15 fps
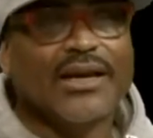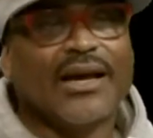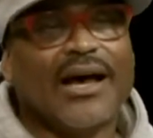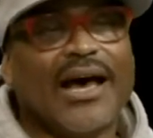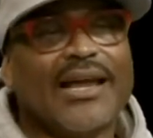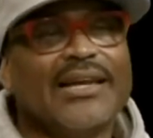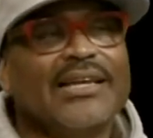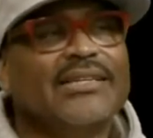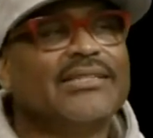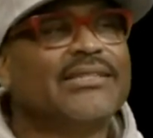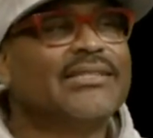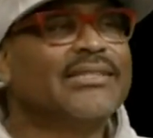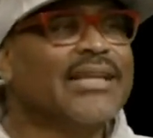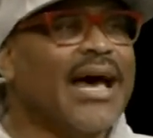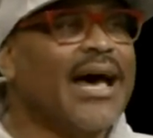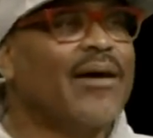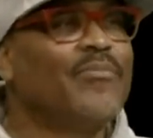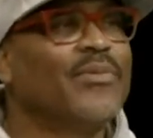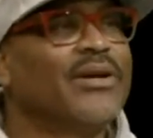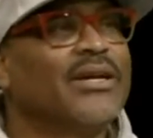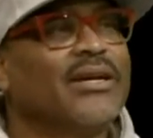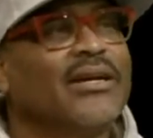I need to stop,
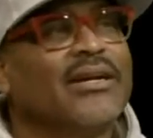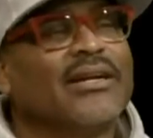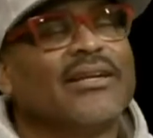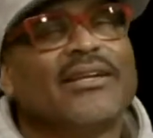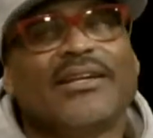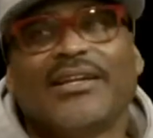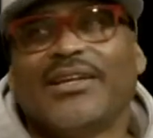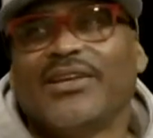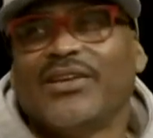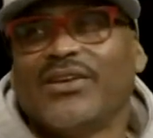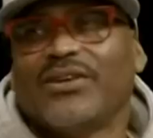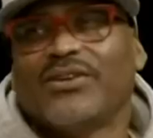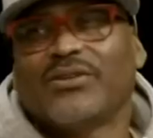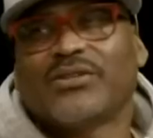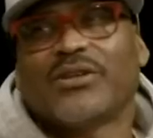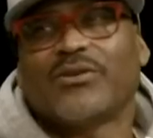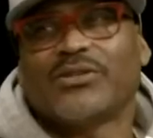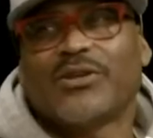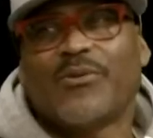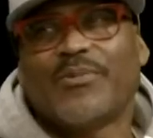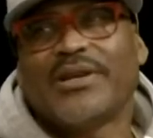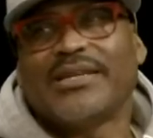
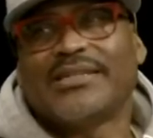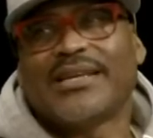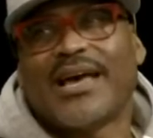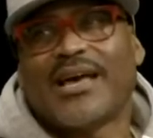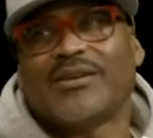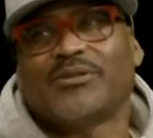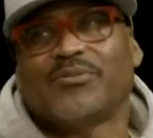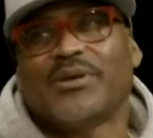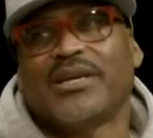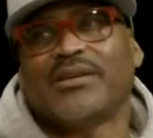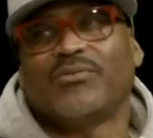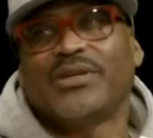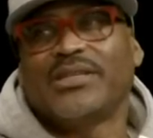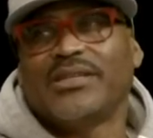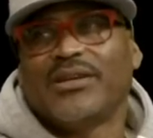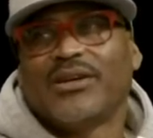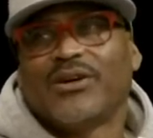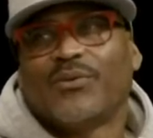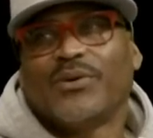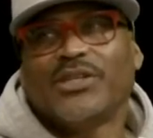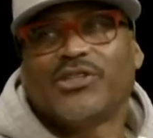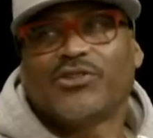so many times, man,
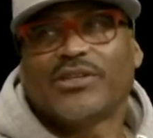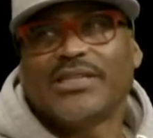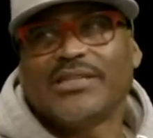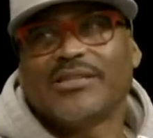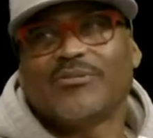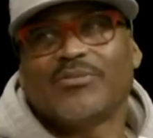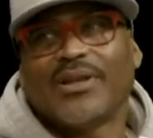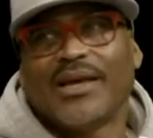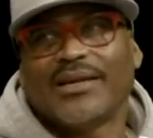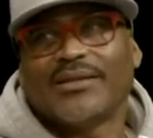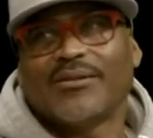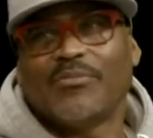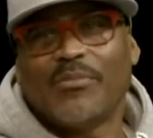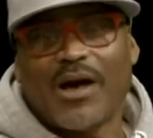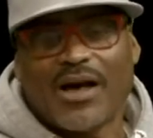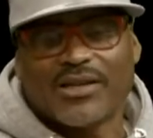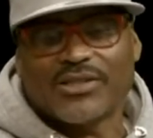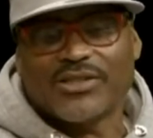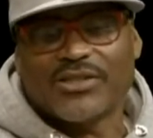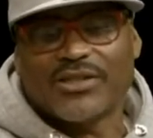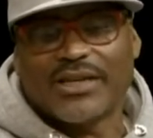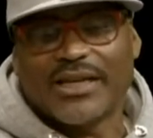we treat them like the
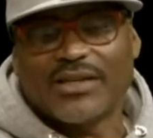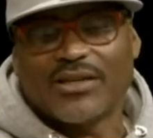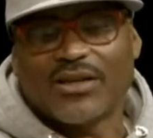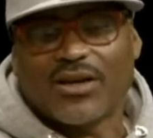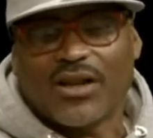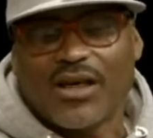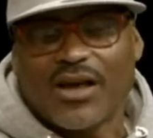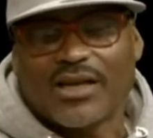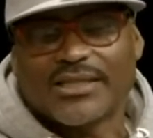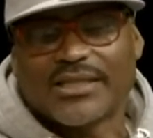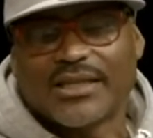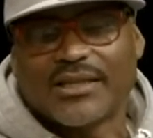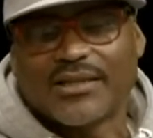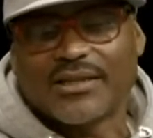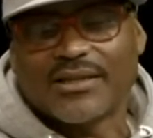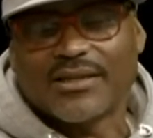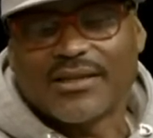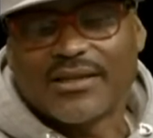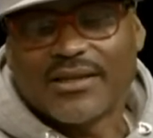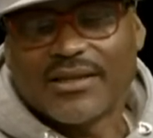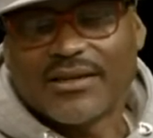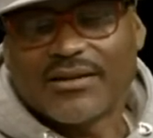monster in the closet,
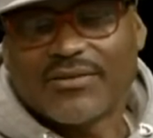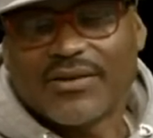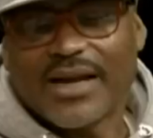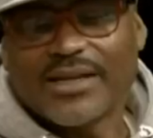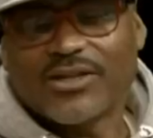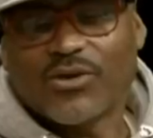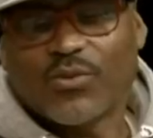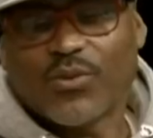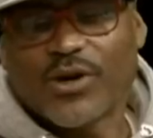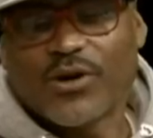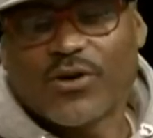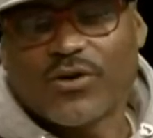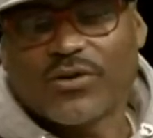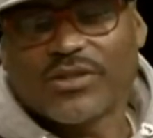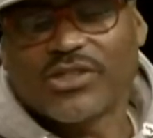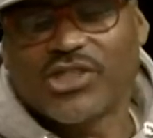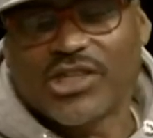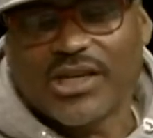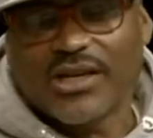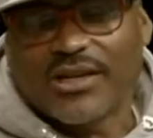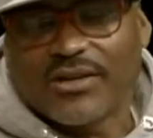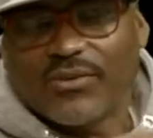right? The real
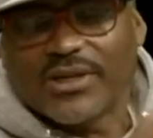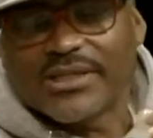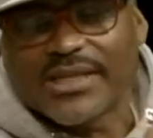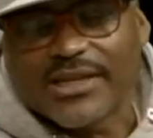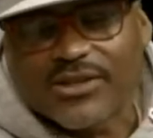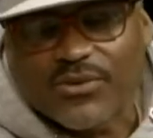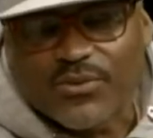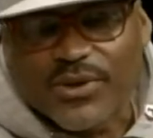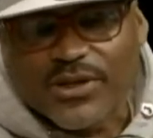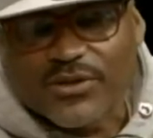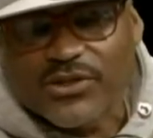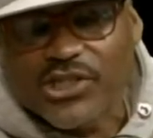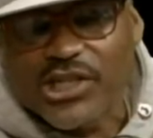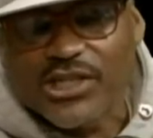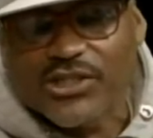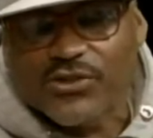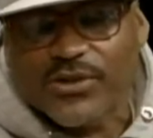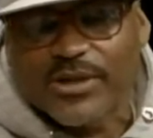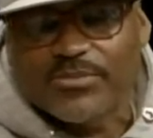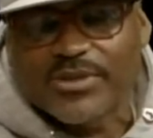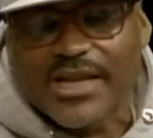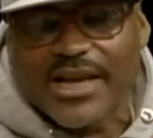G, what is that? The real G
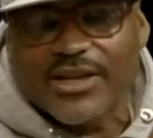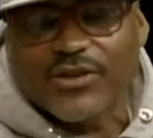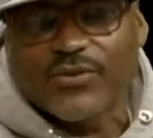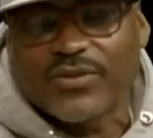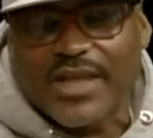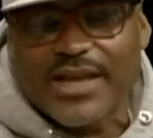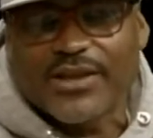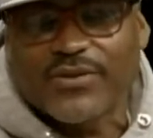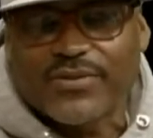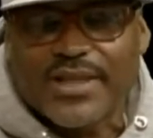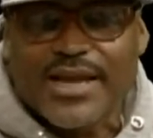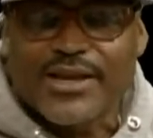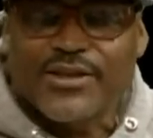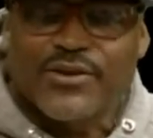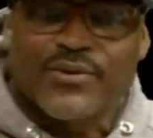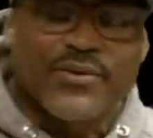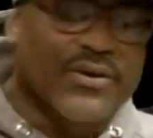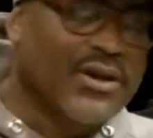trip. Thank you, thank you, thank you.